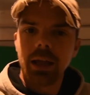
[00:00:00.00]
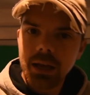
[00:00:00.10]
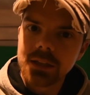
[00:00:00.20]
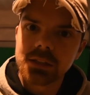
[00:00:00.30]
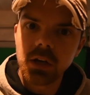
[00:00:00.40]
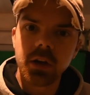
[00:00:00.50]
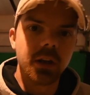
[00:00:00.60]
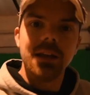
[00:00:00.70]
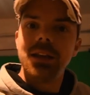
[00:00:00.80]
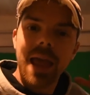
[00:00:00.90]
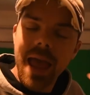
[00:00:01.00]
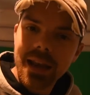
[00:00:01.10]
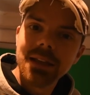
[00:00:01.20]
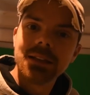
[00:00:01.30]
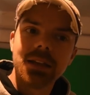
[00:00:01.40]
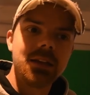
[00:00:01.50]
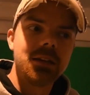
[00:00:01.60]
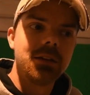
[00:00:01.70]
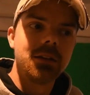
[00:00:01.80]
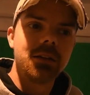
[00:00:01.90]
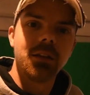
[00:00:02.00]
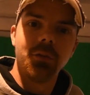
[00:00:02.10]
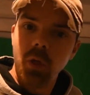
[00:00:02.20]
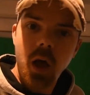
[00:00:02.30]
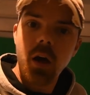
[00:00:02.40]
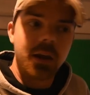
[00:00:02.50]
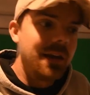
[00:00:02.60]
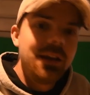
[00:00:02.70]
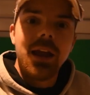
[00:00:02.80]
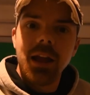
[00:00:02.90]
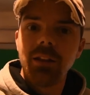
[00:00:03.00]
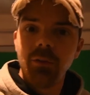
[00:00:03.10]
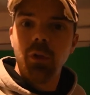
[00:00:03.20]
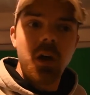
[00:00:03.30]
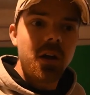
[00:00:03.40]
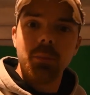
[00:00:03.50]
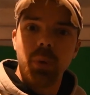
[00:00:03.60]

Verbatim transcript: I gotta get started. I need to edit the vlog. I need to edit the vlog and